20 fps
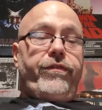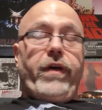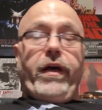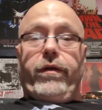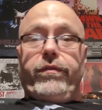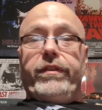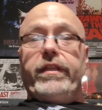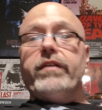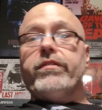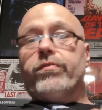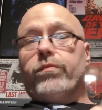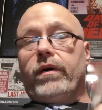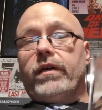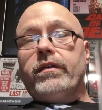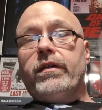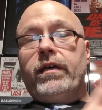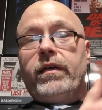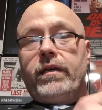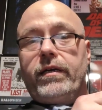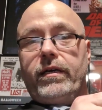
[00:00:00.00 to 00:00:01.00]
Found this
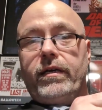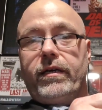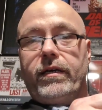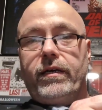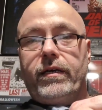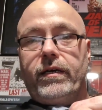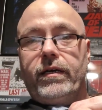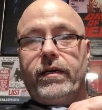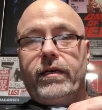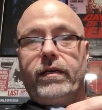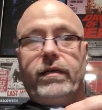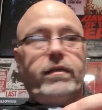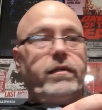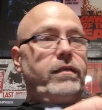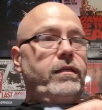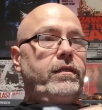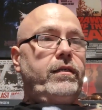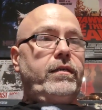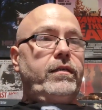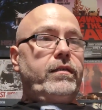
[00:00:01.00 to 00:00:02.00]
one.
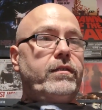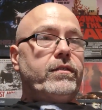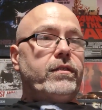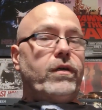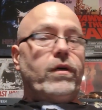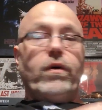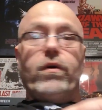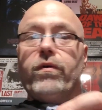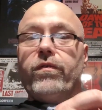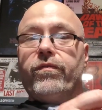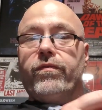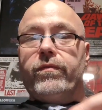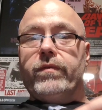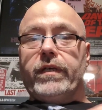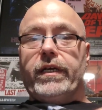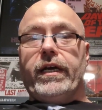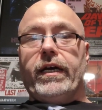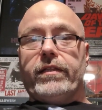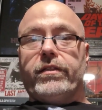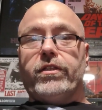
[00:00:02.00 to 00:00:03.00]
So
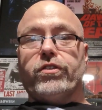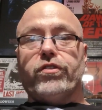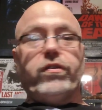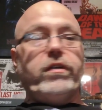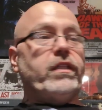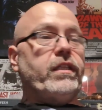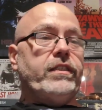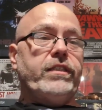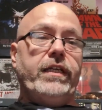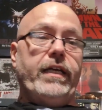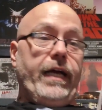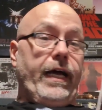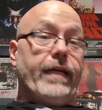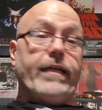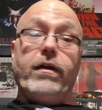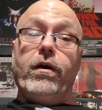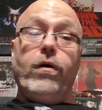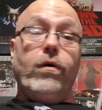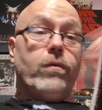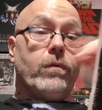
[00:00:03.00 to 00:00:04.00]
got the trilogy.
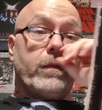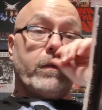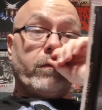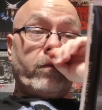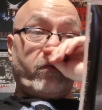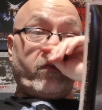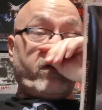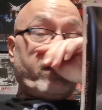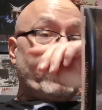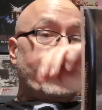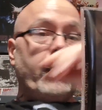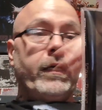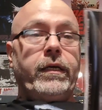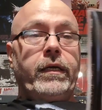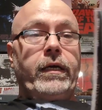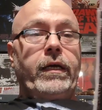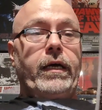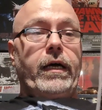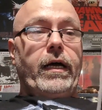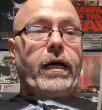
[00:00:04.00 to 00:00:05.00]
I know
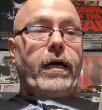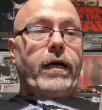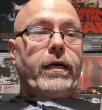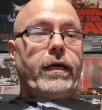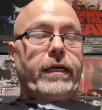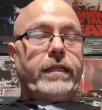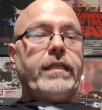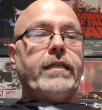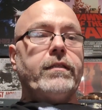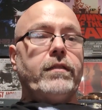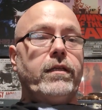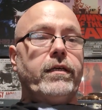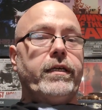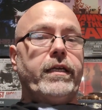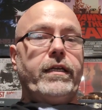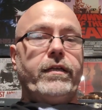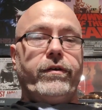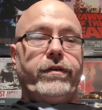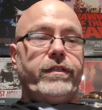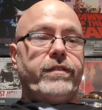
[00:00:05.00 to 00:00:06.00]
uh, I need to
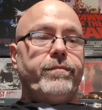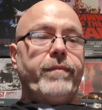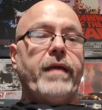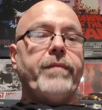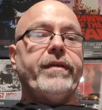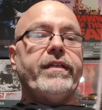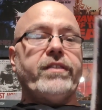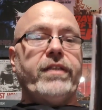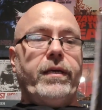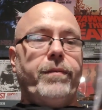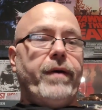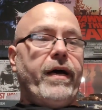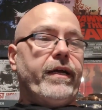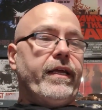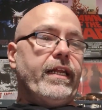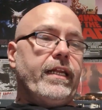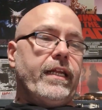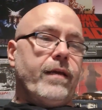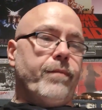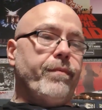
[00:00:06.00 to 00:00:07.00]
look into it. Maybe see
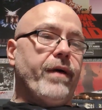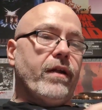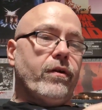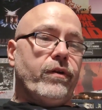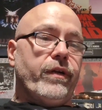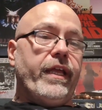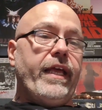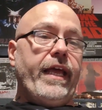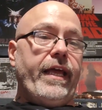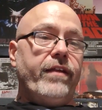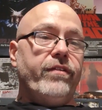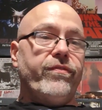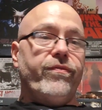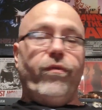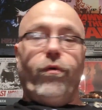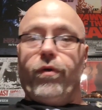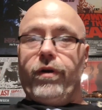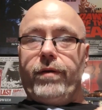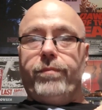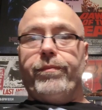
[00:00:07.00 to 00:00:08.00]
about getting a better case
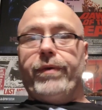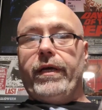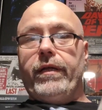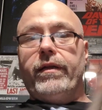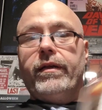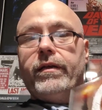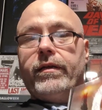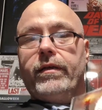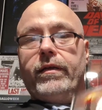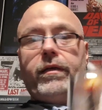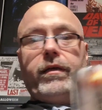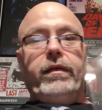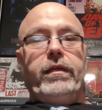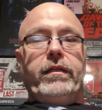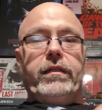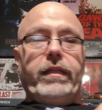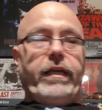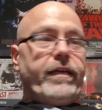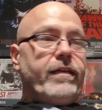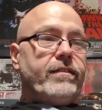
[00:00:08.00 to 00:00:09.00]
for it, but
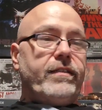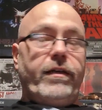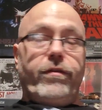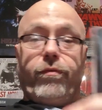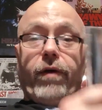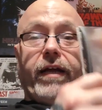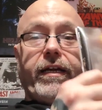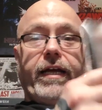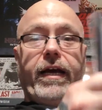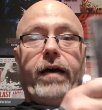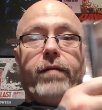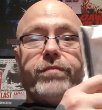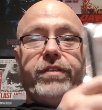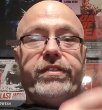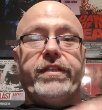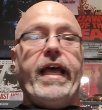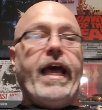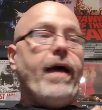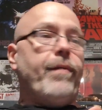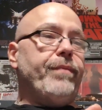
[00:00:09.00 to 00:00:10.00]
like I said, right now I'm
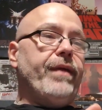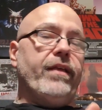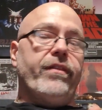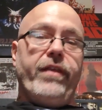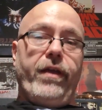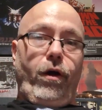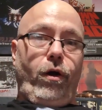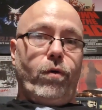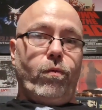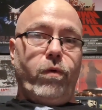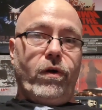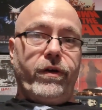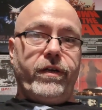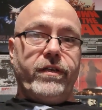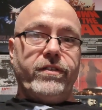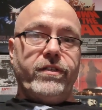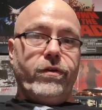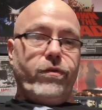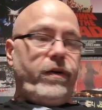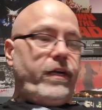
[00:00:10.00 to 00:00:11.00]
just happy. The
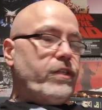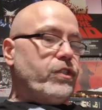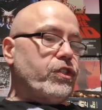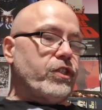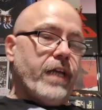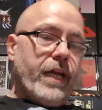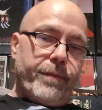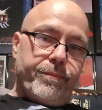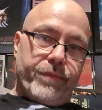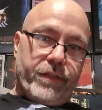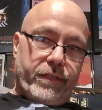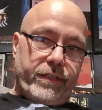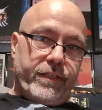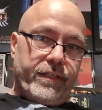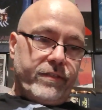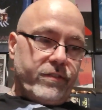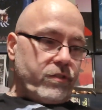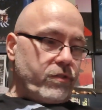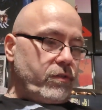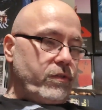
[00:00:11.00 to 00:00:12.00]
artwork is in great shape. The
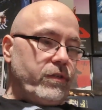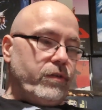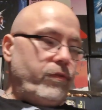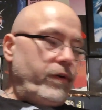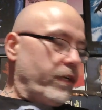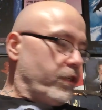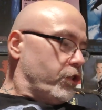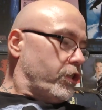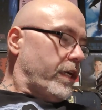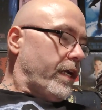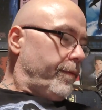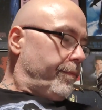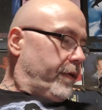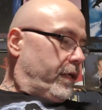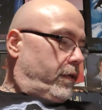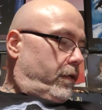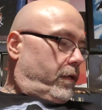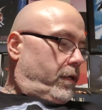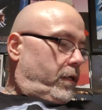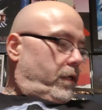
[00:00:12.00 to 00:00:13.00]
discs are in great
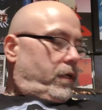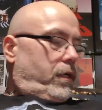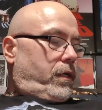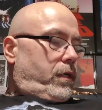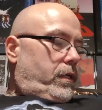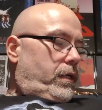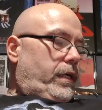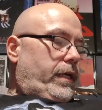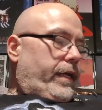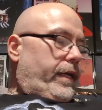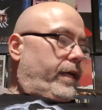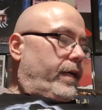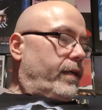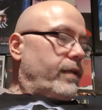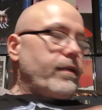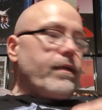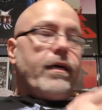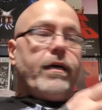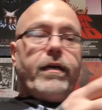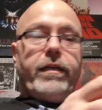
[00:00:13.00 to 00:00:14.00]
shape.
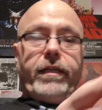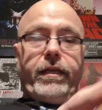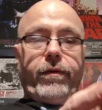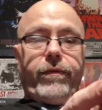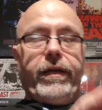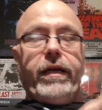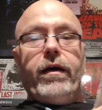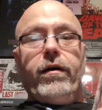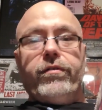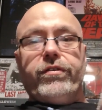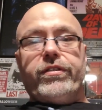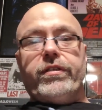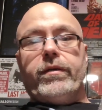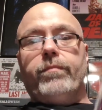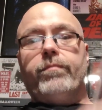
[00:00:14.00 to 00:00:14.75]
And uh, here we go.